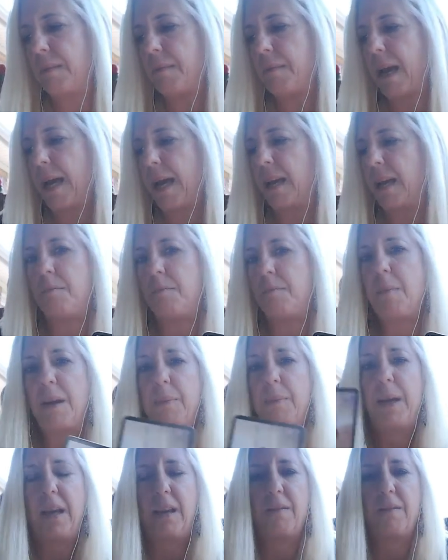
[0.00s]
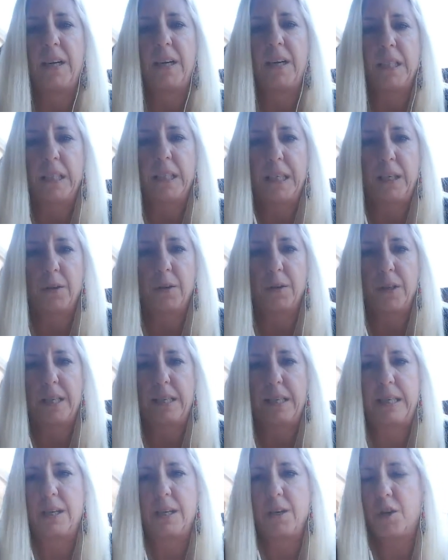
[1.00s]
made, maybe even a legal
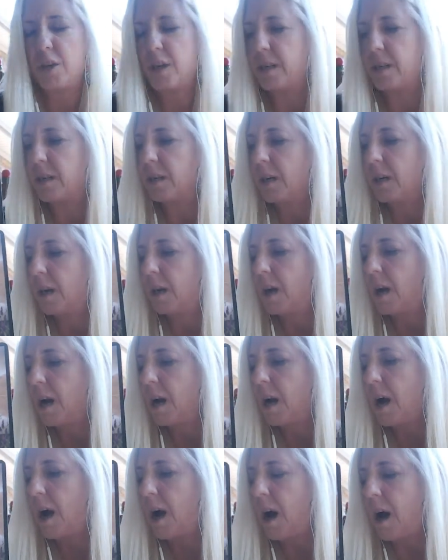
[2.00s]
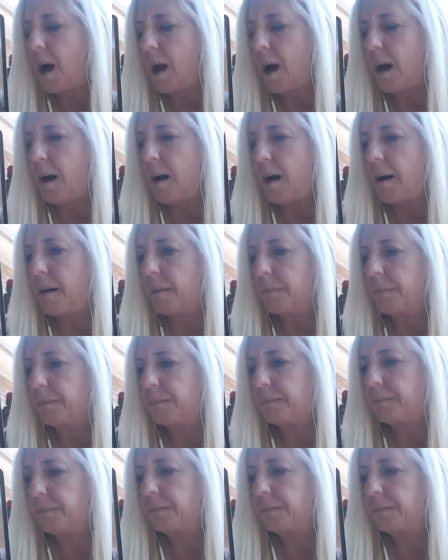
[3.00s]
decision. And